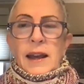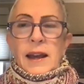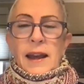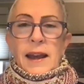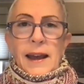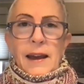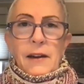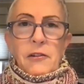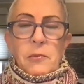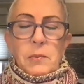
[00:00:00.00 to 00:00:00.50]

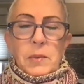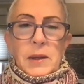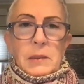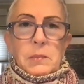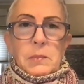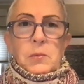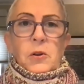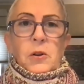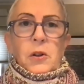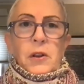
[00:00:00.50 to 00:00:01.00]
have
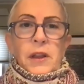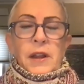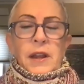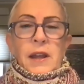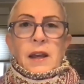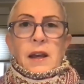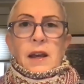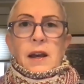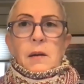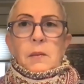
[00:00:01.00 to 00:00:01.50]
people
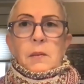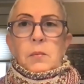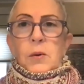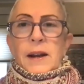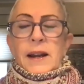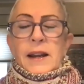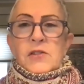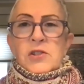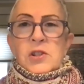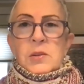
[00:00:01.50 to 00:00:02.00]

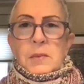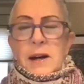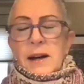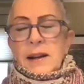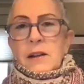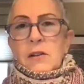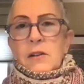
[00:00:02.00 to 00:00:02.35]
bring shamanic